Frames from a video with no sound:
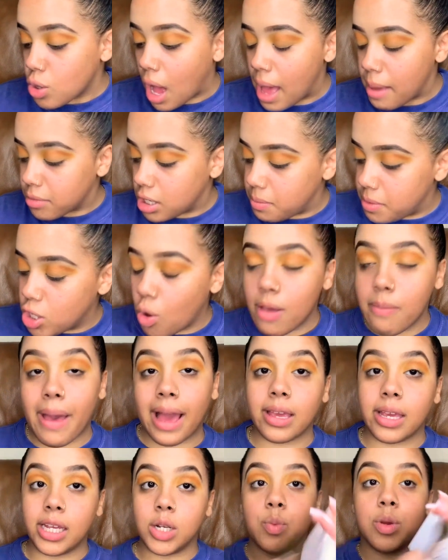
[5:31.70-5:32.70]
I'm going to be going
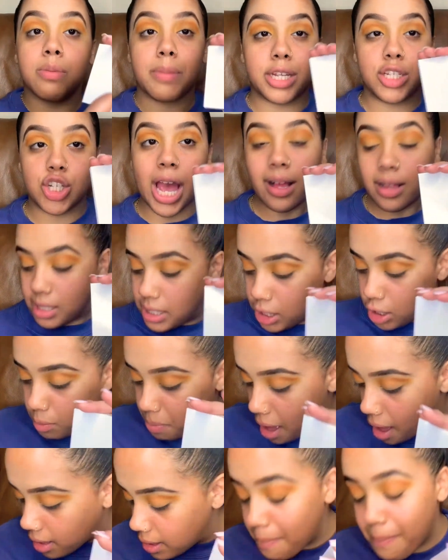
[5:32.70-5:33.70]
back in with my Jaclyn Hill
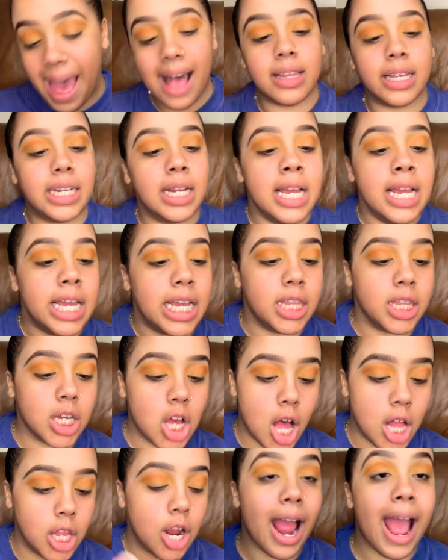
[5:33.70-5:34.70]
palette in the
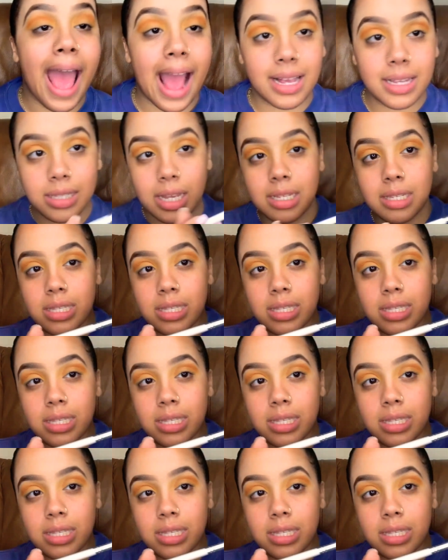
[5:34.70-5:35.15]
color Access,